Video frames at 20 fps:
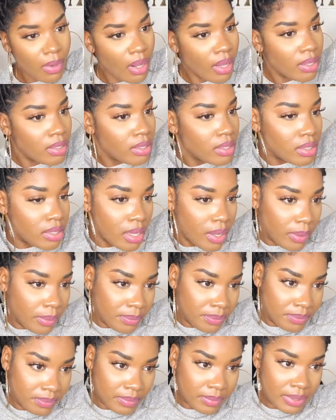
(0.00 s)
So
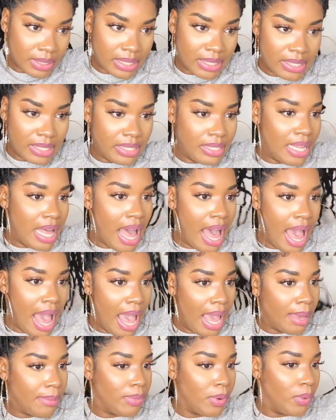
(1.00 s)
this is the
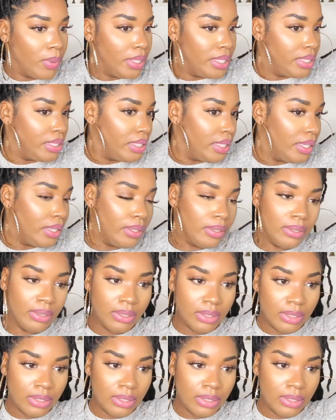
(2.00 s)
high ponytail.